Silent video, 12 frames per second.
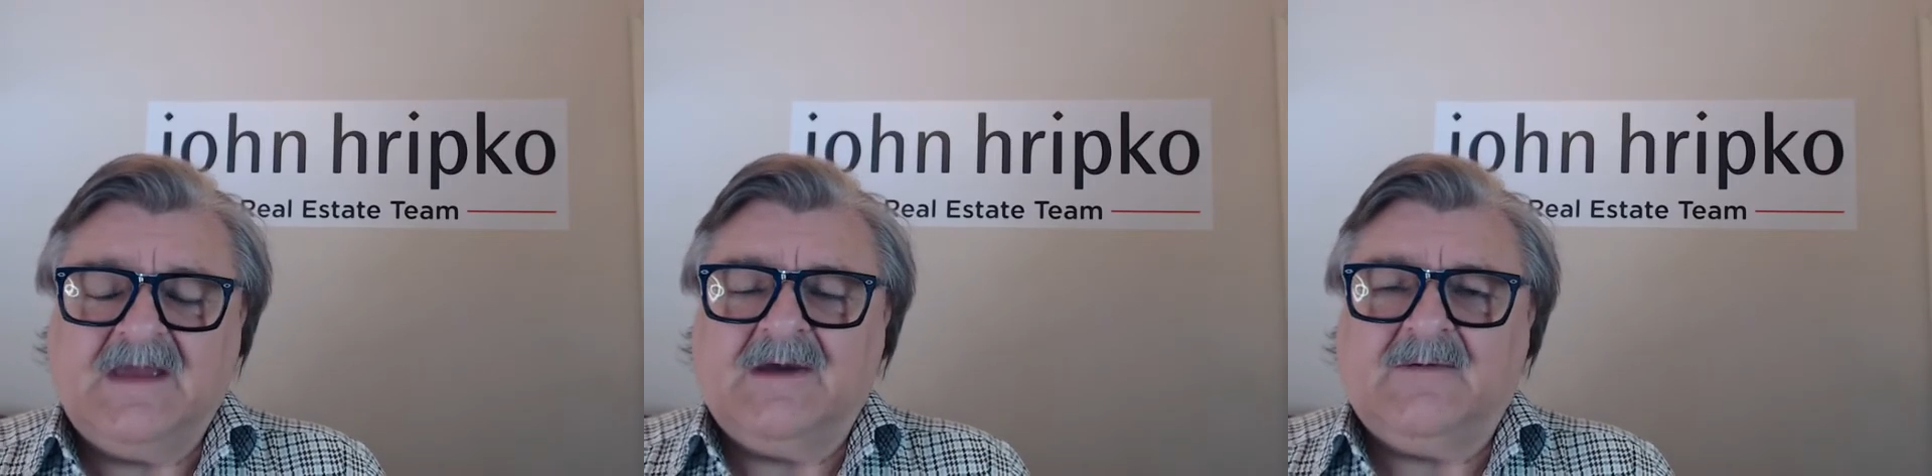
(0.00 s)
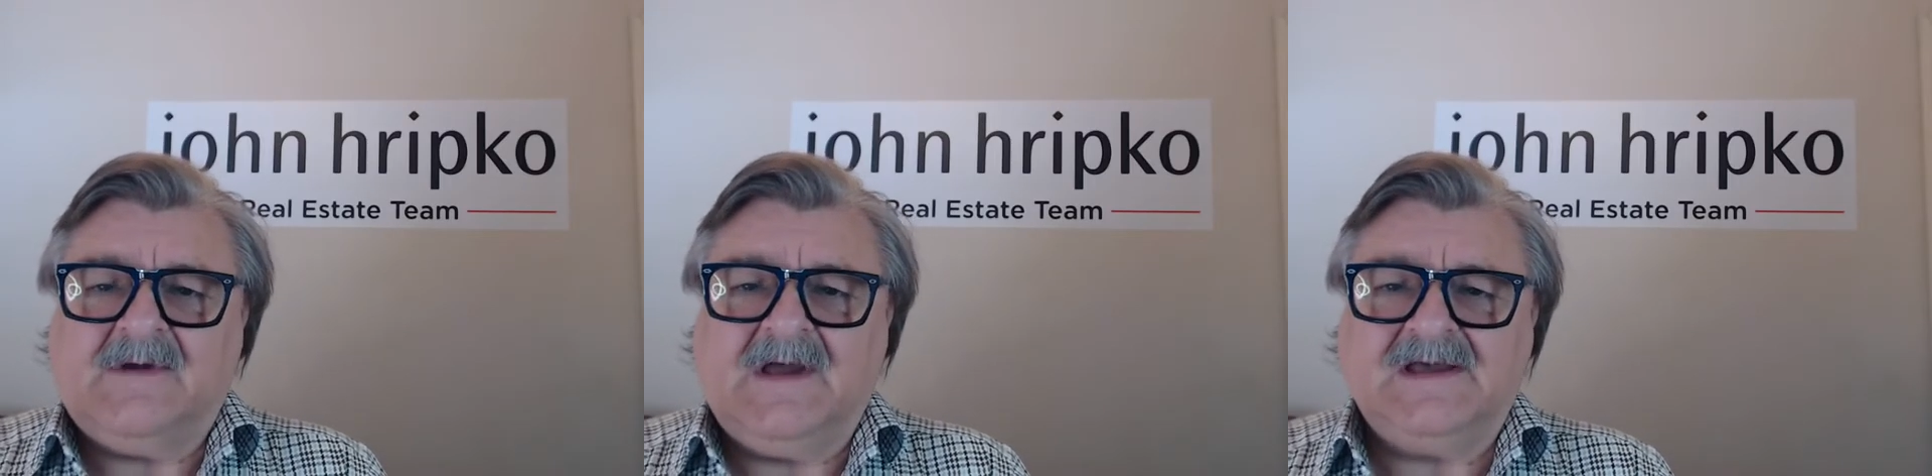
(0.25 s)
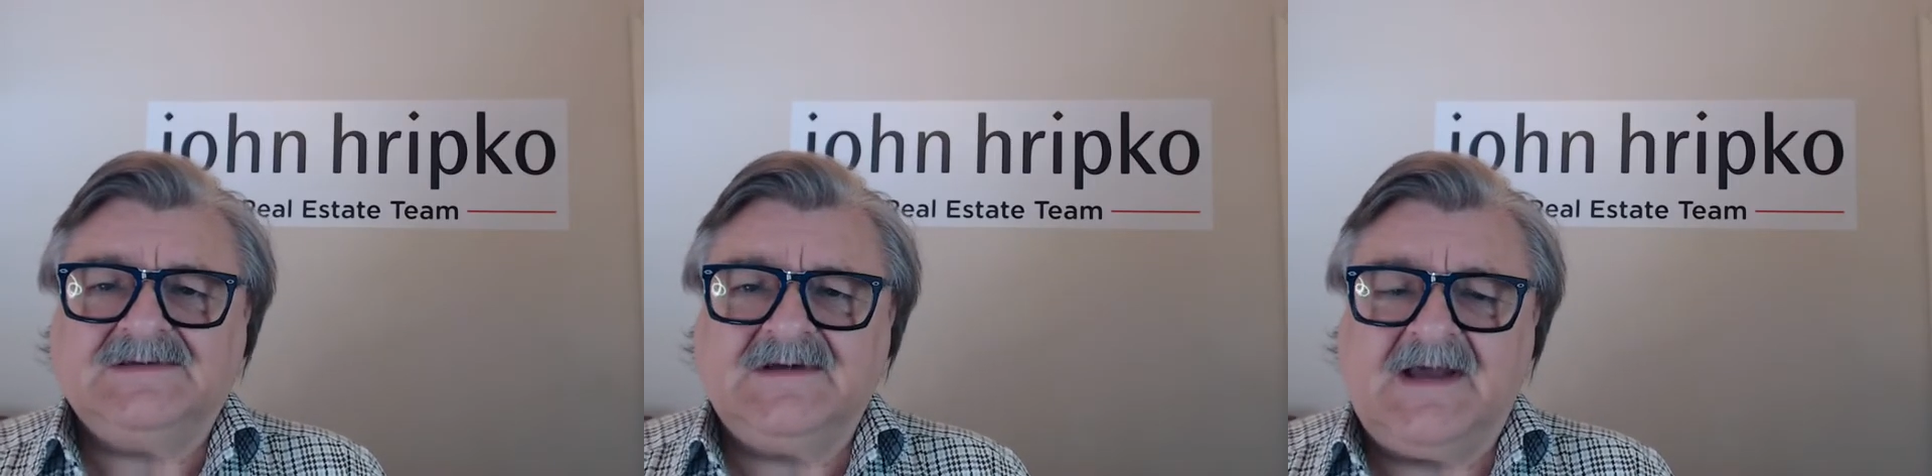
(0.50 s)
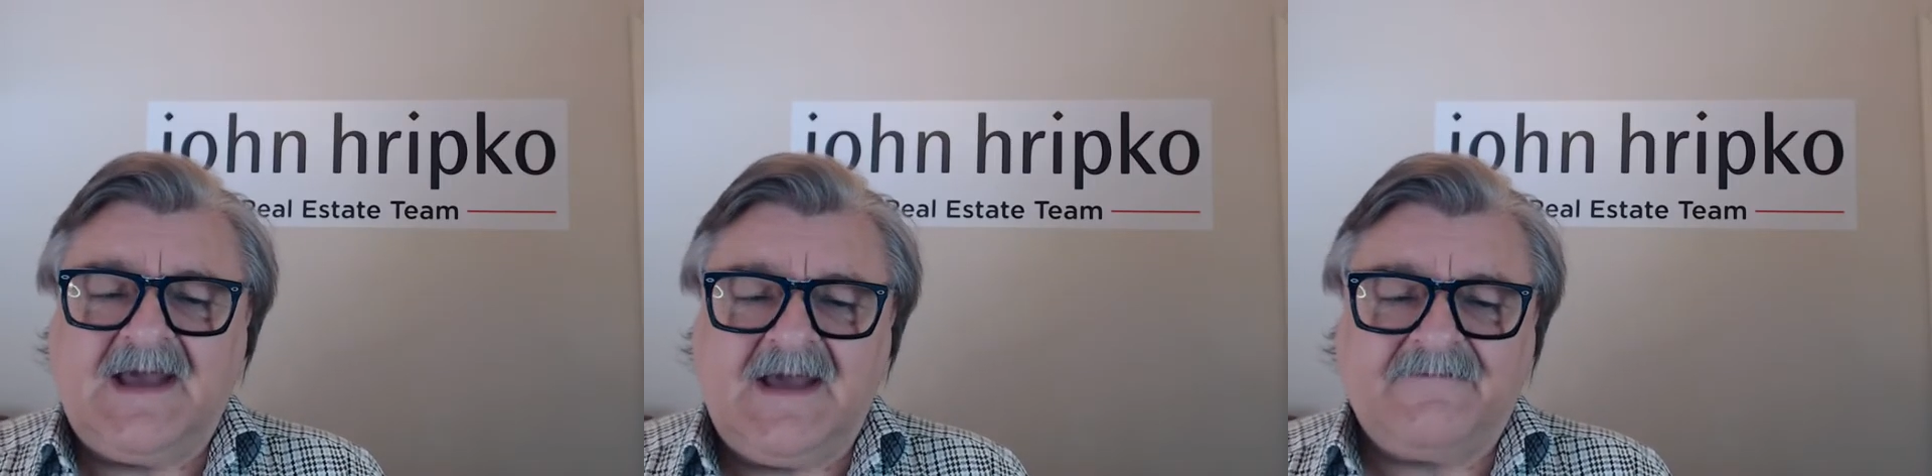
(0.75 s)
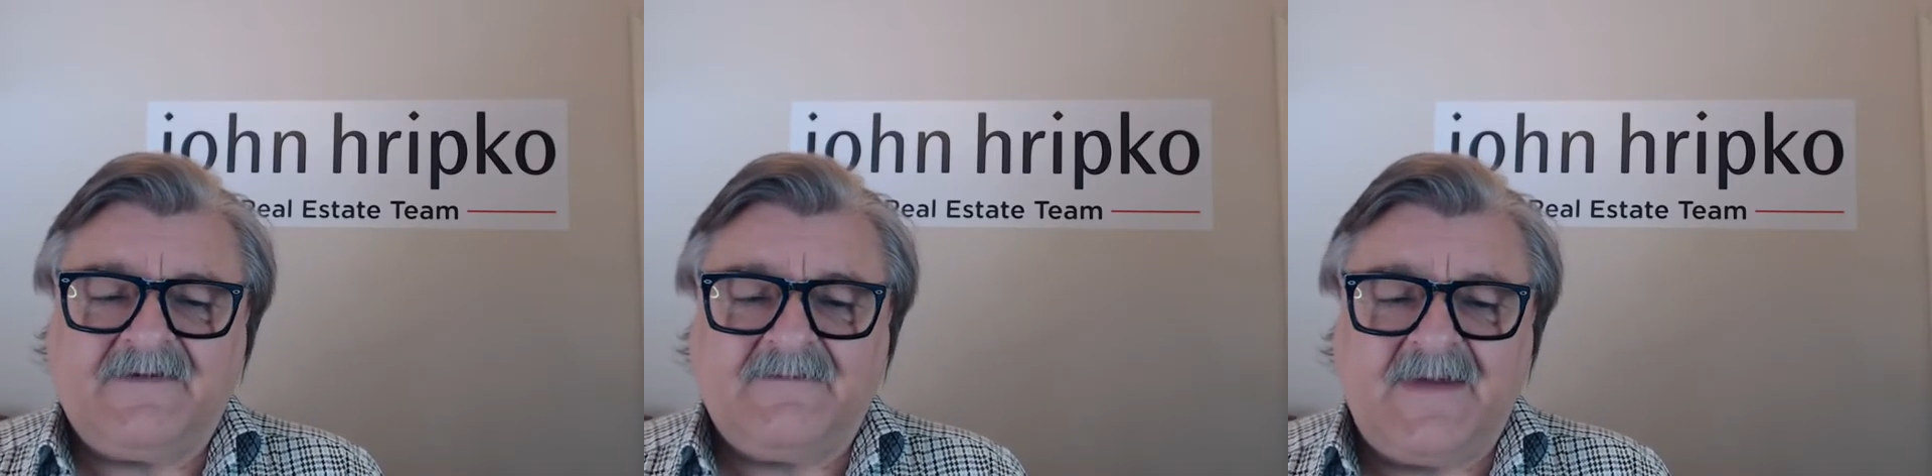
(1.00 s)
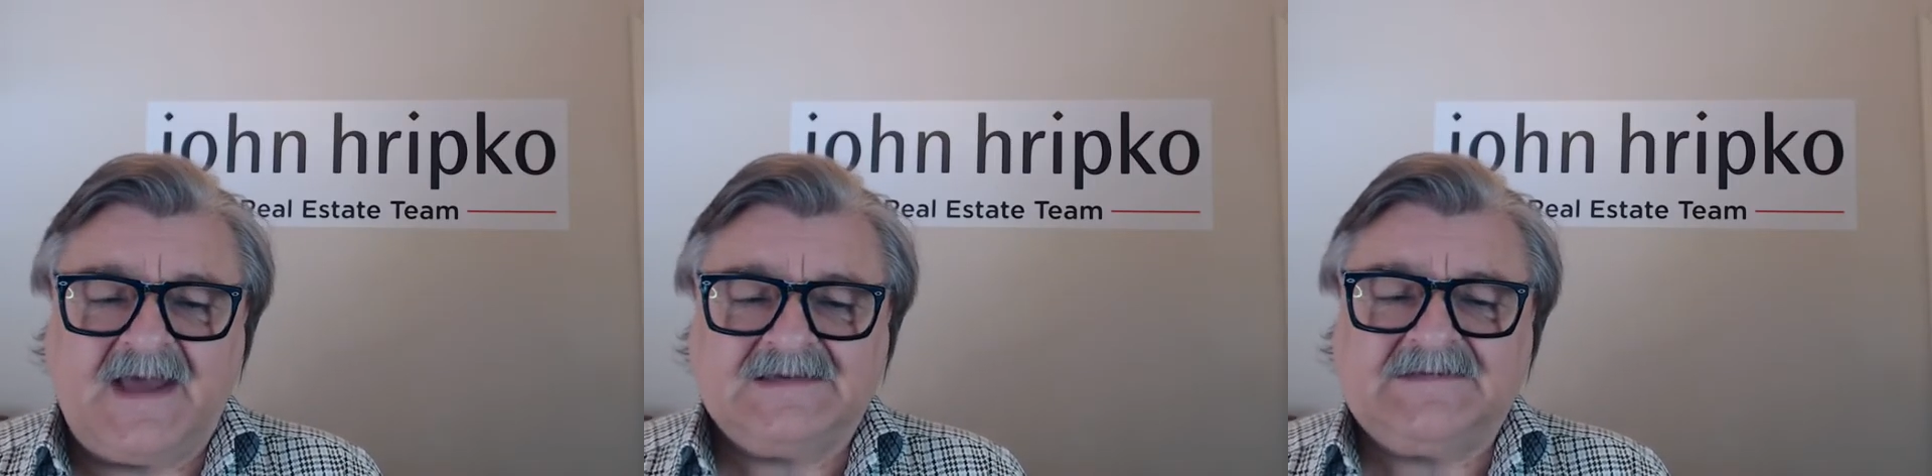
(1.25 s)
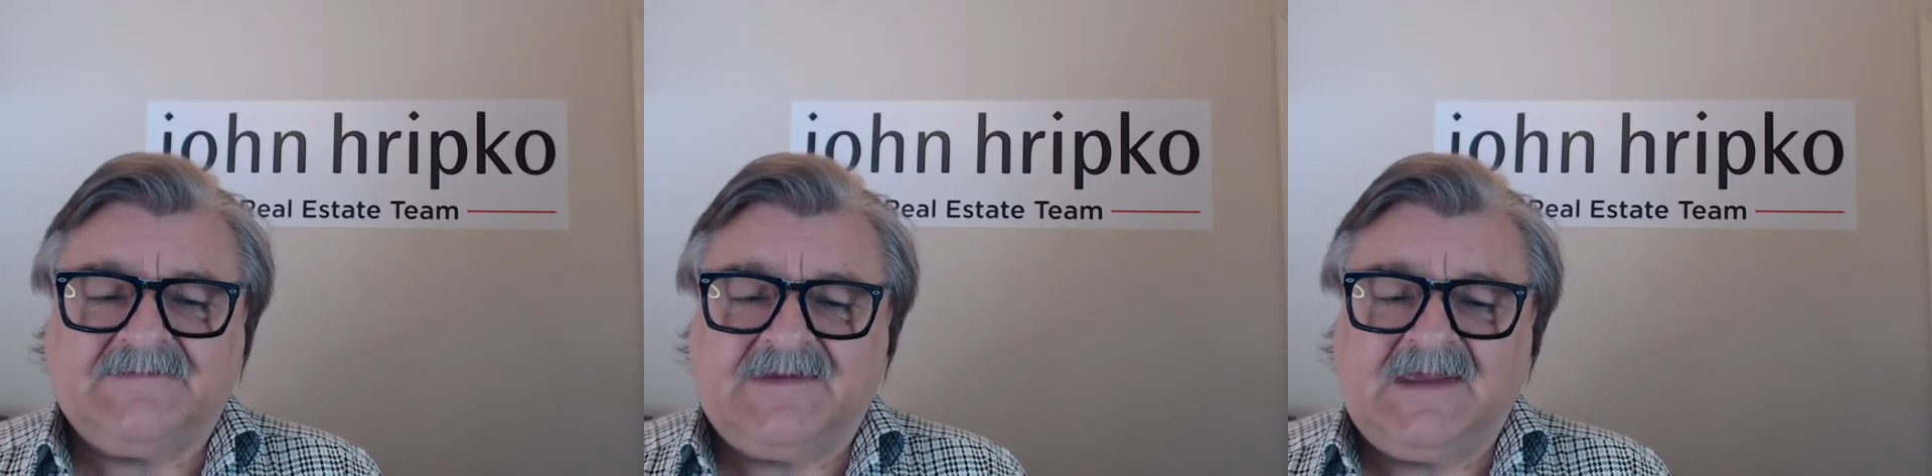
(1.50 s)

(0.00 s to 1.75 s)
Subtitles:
We also have a massive